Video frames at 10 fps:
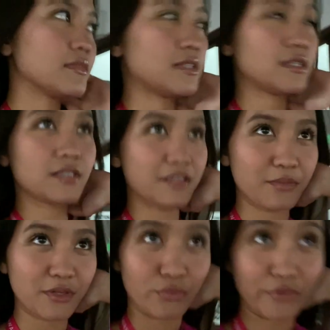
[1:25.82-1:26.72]
This is gonna
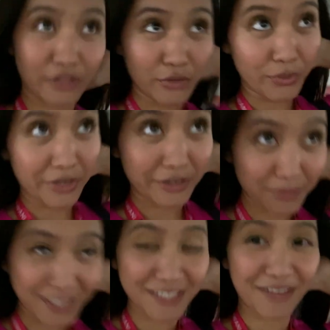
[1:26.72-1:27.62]
be really weird
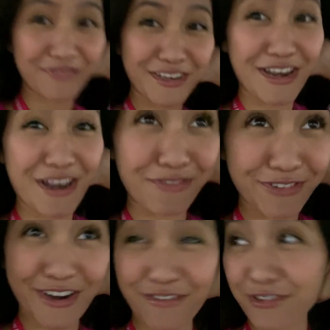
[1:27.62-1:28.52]
because I've
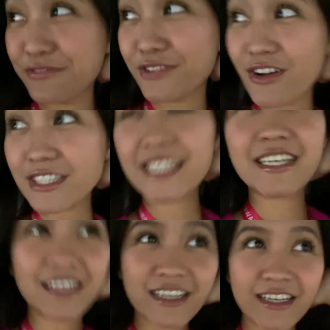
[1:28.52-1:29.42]
never ever vlogged
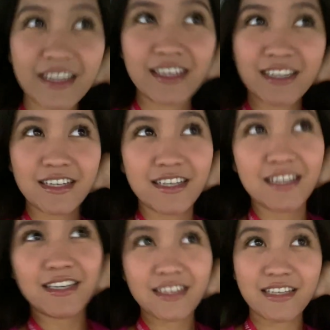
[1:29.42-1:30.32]

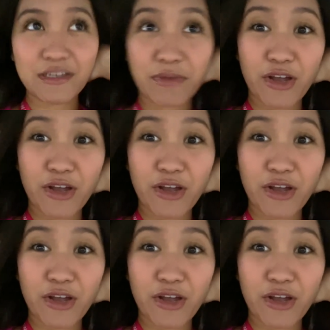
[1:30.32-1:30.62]
in my